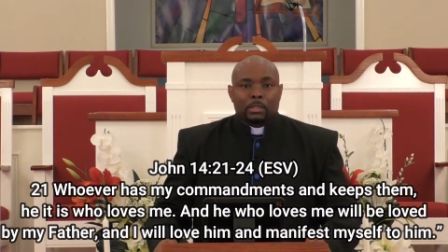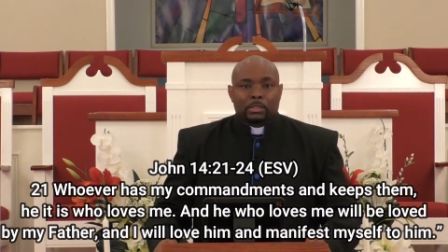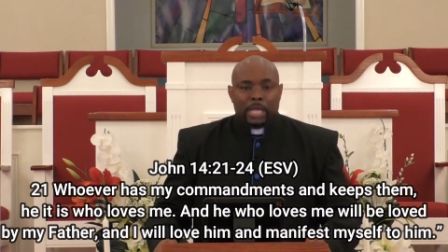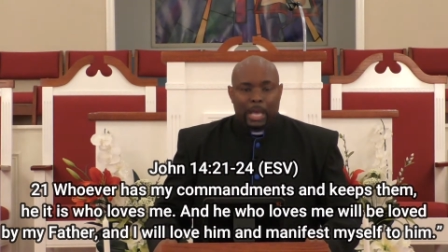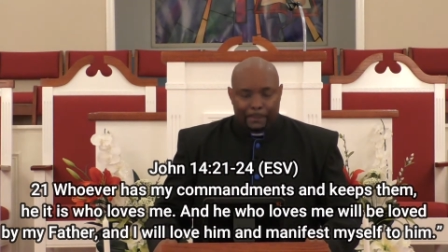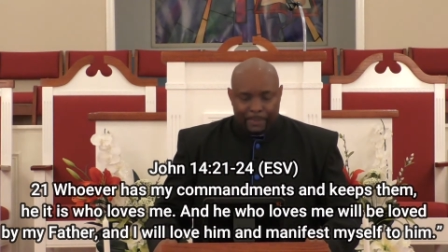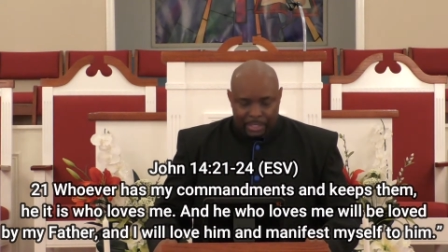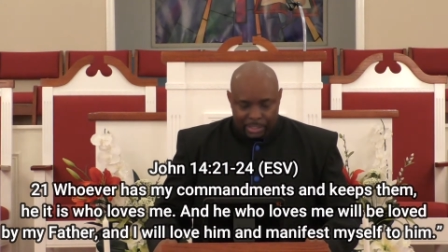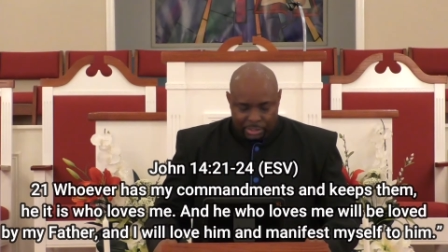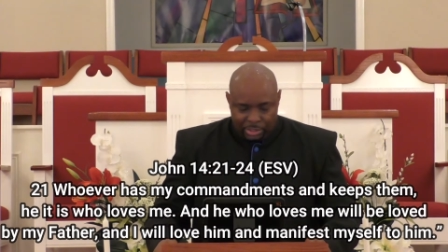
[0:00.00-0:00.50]

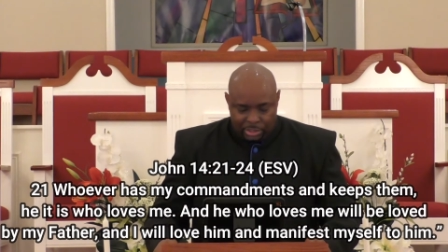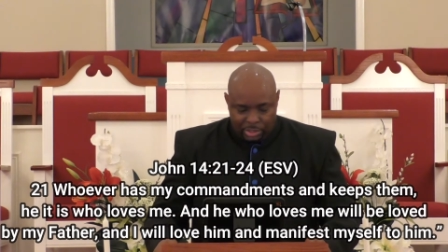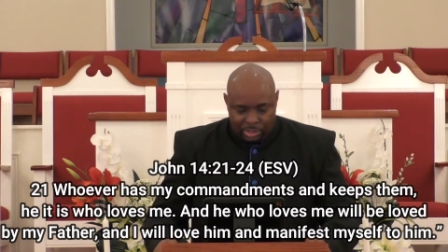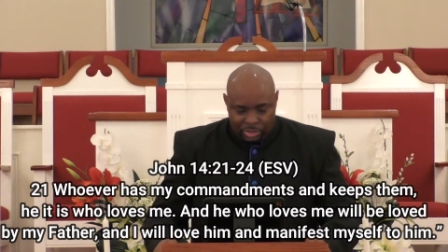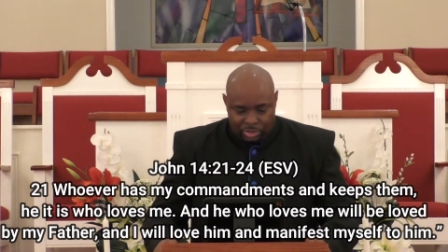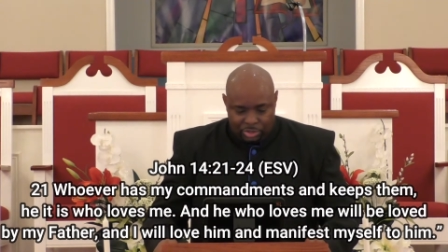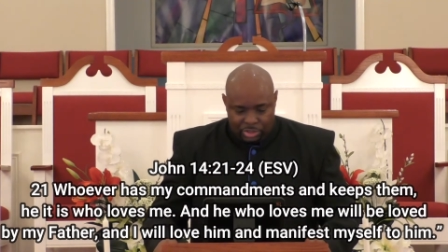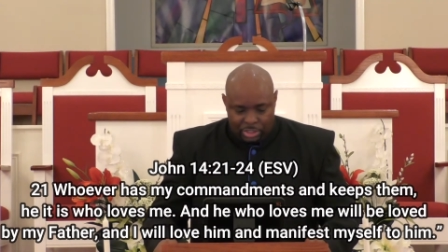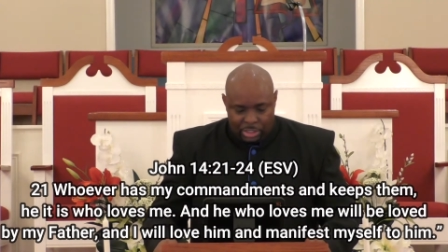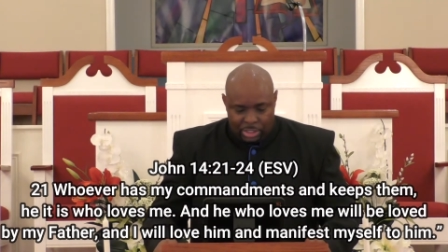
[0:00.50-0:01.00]
That means this
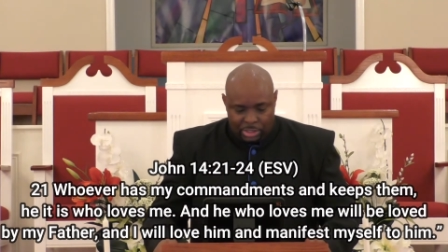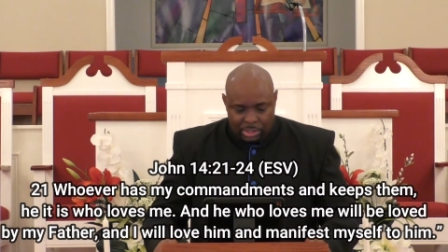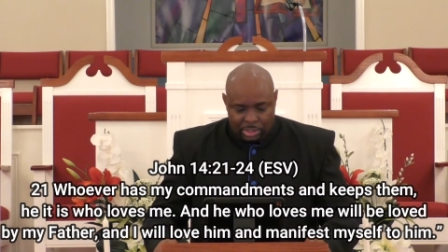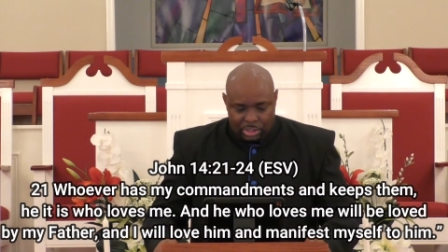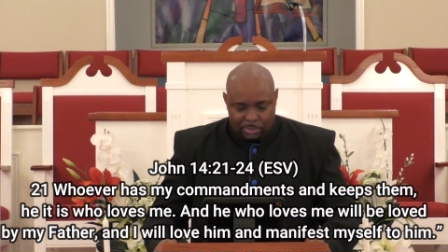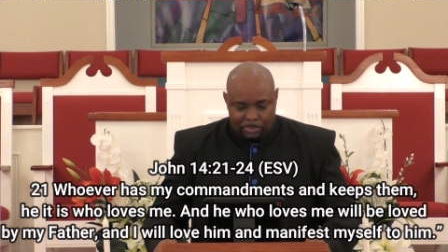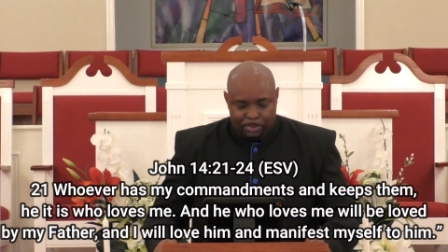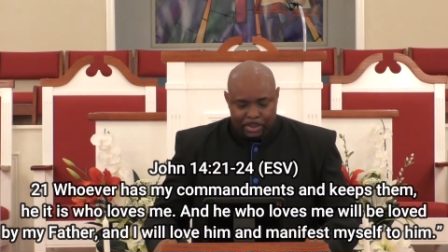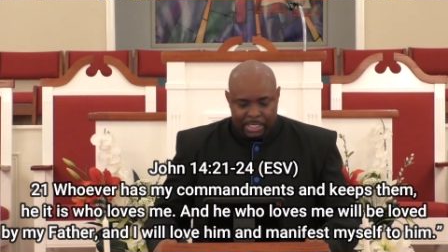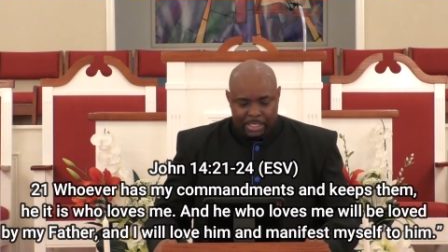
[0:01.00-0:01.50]
is
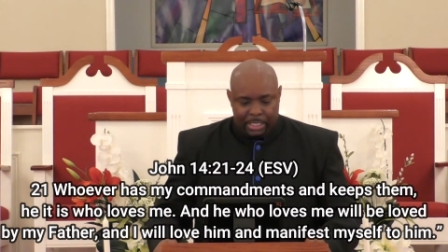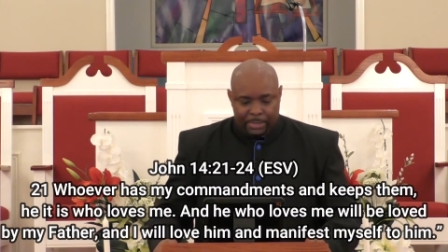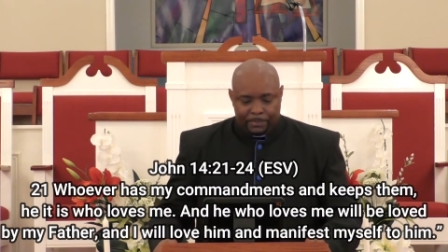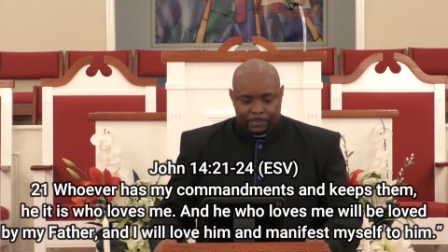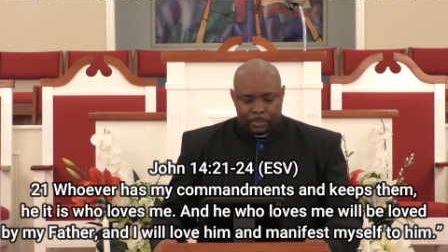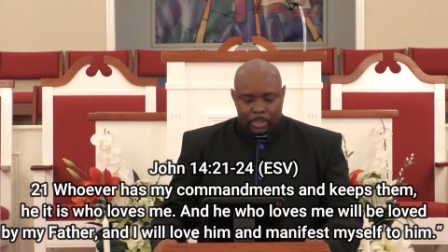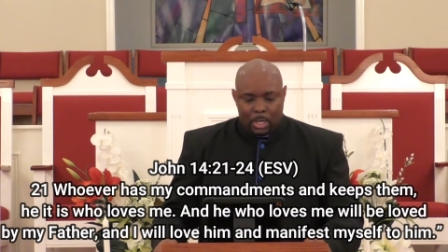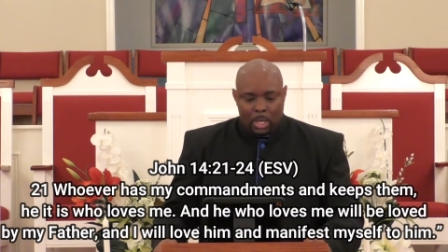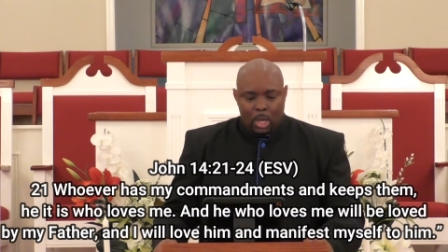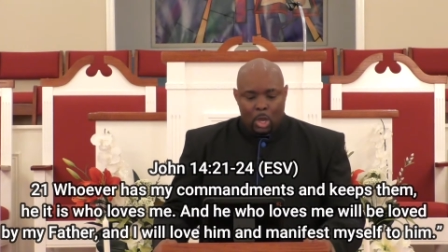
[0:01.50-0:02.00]
Jesus
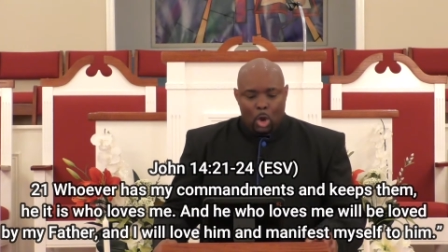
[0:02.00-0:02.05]
speaking.